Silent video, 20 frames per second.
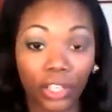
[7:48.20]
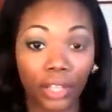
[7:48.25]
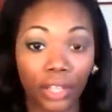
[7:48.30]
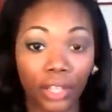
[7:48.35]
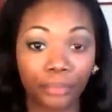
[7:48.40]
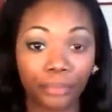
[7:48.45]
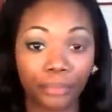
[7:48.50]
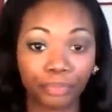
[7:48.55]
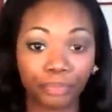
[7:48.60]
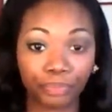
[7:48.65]

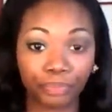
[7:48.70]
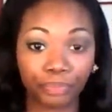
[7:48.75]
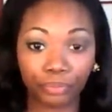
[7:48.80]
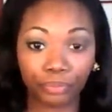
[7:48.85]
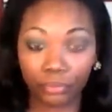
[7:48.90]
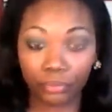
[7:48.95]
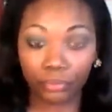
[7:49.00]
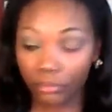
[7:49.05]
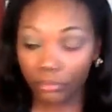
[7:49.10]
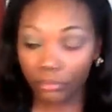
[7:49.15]
Okay,
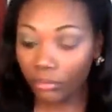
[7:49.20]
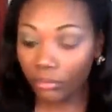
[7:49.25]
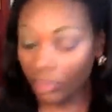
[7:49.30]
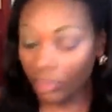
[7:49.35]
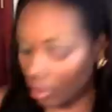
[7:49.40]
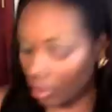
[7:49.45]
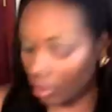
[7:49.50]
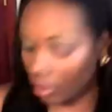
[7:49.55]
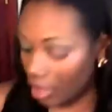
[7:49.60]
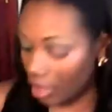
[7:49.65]

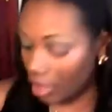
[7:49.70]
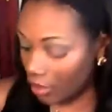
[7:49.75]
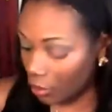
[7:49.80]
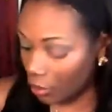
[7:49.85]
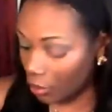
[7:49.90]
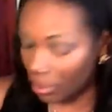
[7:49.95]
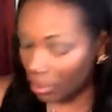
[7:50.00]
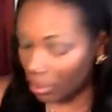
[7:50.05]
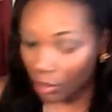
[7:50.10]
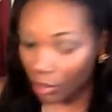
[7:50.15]
now
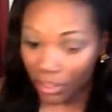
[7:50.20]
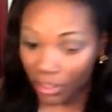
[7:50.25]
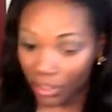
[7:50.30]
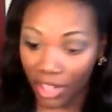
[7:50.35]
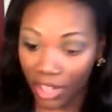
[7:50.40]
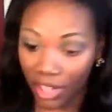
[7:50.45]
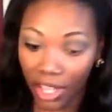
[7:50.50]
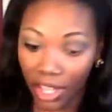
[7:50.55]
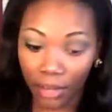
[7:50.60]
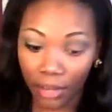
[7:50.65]
that we're done
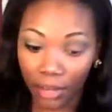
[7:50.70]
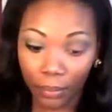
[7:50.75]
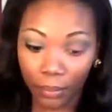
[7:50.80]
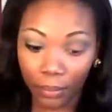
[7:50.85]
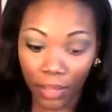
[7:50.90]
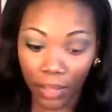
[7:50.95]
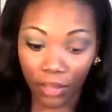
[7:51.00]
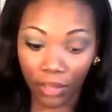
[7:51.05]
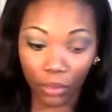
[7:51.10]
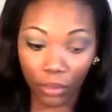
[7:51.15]
with that
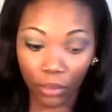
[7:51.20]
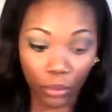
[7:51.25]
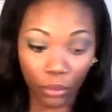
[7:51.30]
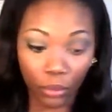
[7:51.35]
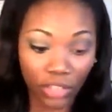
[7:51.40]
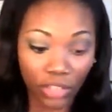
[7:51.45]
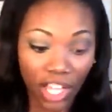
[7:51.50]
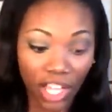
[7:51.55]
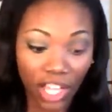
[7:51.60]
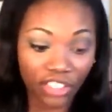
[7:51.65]
and
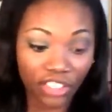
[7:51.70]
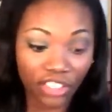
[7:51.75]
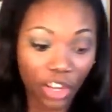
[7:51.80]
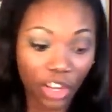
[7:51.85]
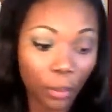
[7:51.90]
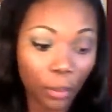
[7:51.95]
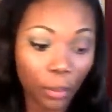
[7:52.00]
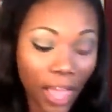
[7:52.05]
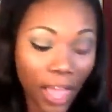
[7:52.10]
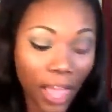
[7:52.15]
those
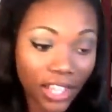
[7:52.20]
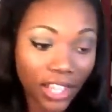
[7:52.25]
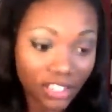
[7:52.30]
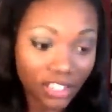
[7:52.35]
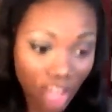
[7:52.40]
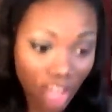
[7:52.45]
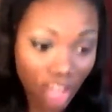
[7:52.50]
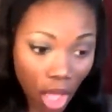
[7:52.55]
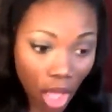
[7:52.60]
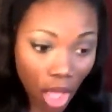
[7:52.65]
eyeshadow
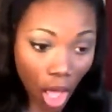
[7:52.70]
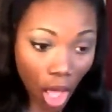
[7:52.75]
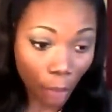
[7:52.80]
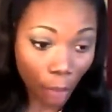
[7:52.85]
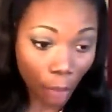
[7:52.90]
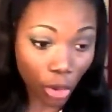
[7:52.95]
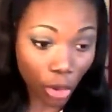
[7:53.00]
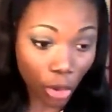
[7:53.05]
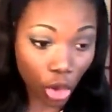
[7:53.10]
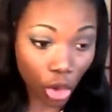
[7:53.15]
palettes,
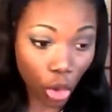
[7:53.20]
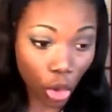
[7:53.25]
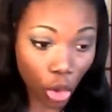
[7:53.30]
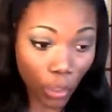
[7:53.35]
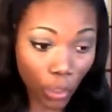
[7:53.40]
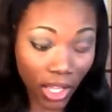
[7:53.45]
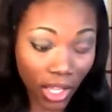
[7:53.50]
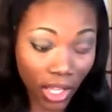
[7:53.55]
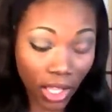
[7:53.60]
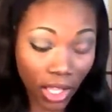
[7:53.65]
I'm going to
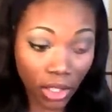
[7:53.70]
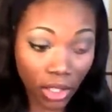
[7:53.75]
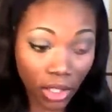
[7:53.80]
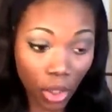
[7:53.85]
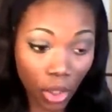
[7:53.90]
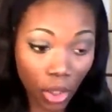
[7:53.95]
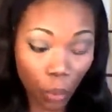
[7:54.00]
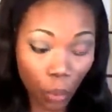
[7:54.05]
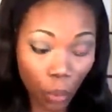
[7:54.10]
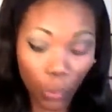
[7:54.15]
go
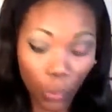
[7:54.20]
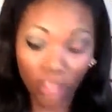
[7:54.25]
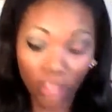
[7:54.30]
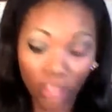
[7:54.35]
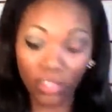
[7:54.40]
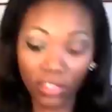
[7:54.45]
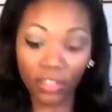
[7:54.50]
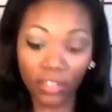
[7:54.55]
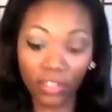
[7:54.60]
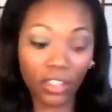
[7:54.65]
in
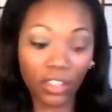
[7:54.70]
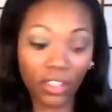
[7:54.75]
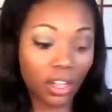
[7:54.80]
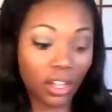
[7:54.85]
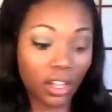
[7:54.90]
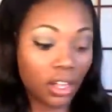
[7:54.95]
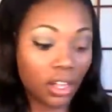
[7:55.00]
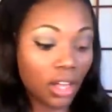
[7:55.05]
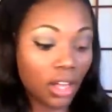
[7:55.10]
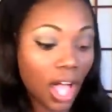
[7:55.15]
with
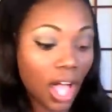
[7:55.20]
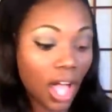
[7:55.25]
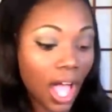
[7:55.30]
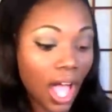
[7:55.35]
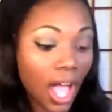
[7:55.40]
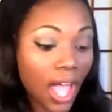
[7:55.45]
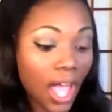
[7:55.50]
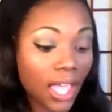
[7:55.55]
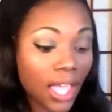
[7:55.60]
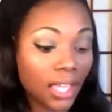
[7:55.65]
the
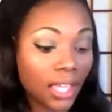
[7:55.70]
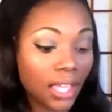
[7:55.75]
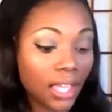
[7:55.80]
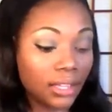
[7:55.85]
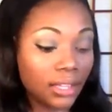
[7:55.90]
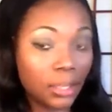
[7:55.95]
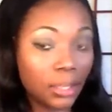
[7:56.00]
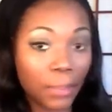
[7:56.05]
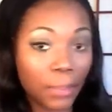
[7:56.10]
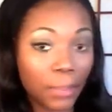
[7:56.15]

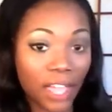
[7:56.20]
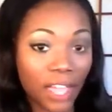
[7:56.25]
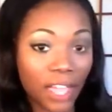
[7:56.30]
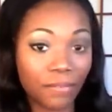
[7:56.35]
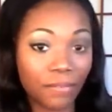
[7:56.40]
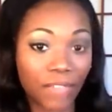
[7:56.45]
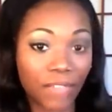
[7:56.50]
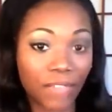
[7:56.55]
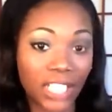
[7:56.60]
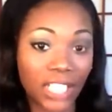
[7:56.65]
eye, lip,
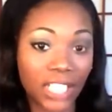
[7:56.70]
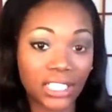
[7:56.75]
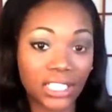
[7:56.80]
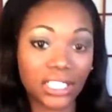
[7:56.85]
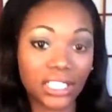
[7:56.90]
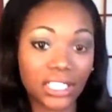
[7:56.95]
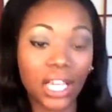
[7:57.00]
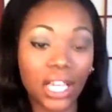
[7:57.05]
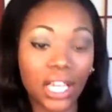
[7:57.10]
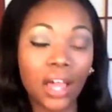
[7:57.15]
and
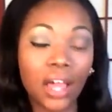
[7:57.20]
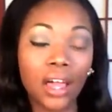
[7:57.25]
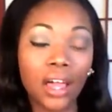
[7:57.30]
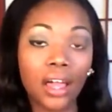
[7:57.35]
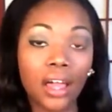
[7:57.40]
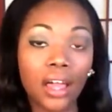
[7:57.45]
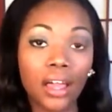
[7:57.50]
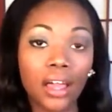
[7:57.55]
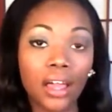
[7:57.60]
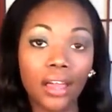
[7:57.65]
face
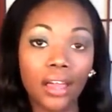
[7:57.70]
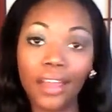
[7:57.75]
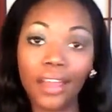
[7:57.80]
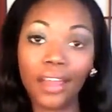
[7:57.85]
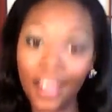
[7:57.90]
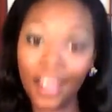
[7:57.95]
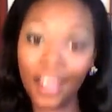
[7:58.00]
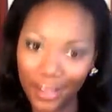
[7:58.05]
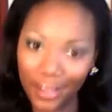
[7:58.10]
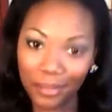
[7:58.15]

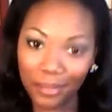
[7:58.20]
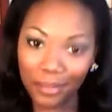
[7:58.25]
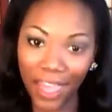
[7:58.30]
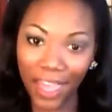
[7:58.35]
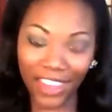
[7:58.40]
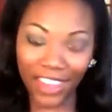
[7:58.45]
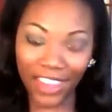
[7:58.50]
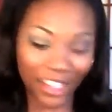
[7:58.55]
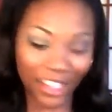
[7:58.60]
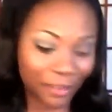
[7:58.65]

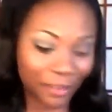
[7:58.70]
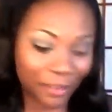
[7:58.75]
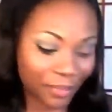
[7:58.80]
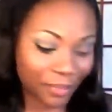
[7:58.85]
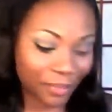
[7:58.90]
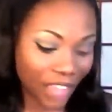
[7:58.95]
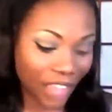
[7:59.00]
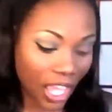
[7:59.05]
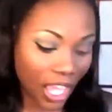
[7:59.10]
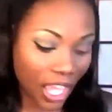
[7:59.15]

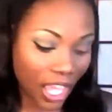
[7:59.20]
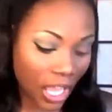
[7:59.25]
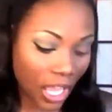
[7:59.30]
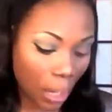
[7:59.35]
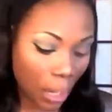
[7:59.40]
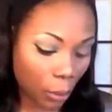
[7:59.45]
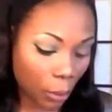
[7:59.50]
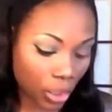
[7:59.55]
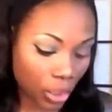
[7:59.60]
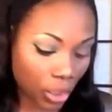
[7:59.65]
palette,
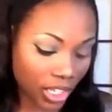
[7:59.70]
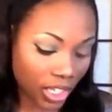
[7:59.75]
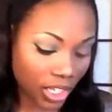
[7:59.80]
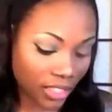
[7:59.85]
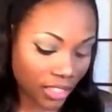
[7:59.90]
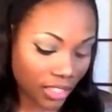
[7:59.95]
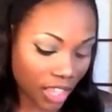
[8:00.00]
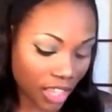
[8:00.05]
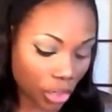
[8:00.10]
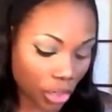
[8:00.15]
and I'm going to
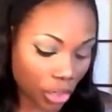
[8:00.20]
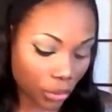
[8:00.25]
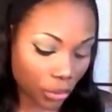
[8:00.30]
get